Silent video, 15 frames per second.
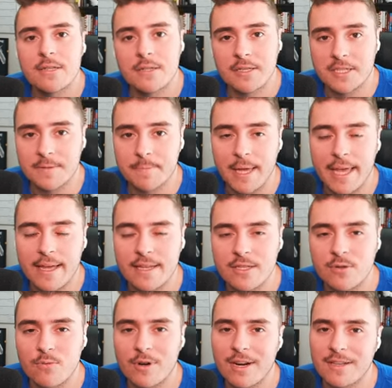to
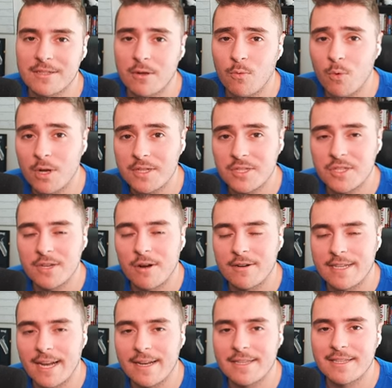spend, whereas a 1-star
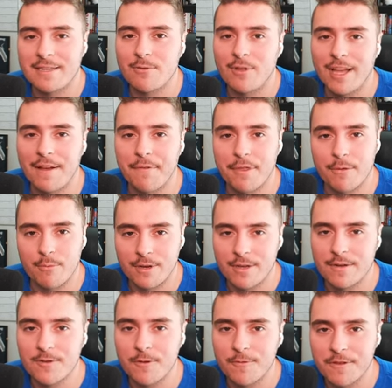dynasty will have
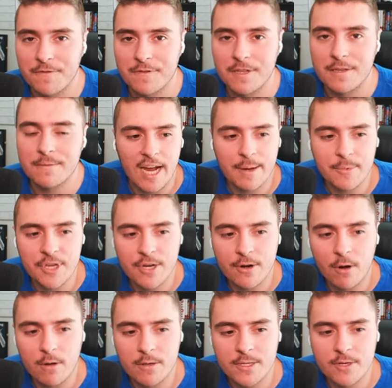350. Time of
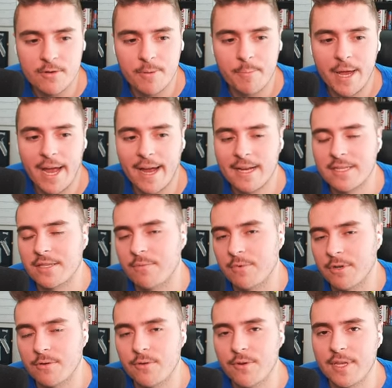year also impacts the
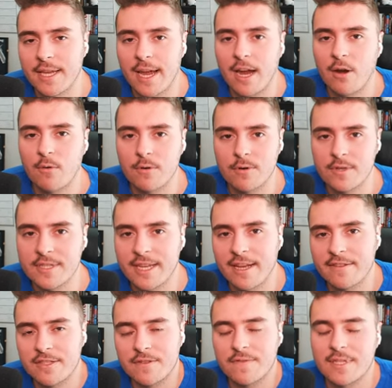recruiting hours,
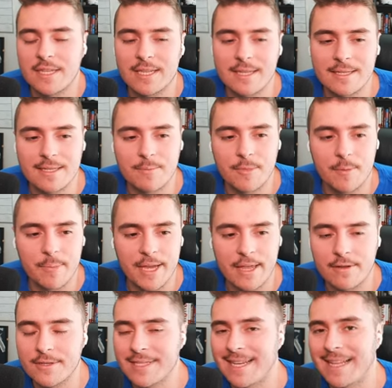as you've seen in some of the
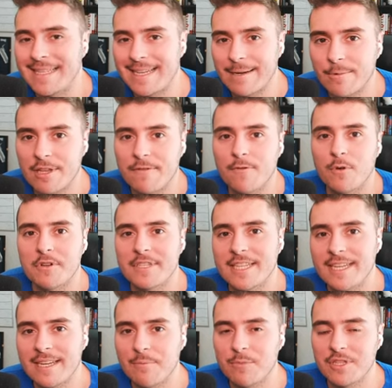panels in NCAA
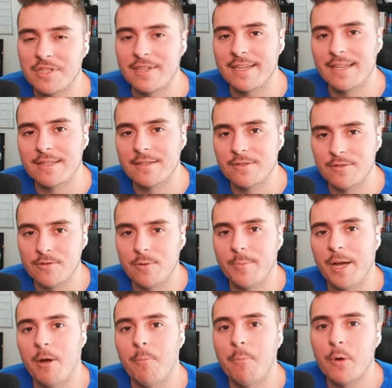14. Once you get to
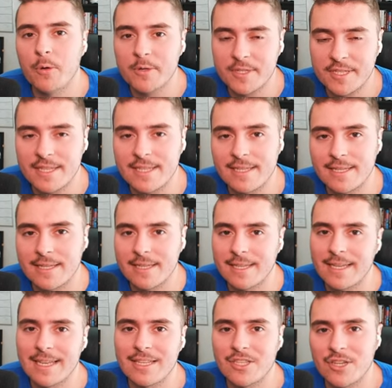about bowl
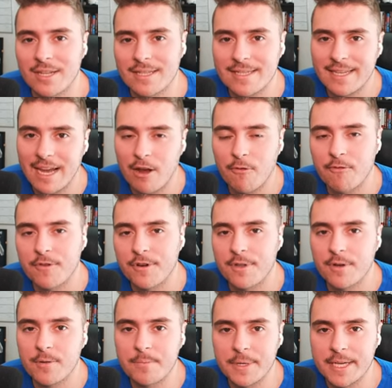season, it shuts down for a
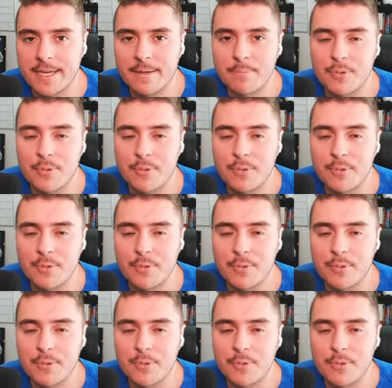little bit.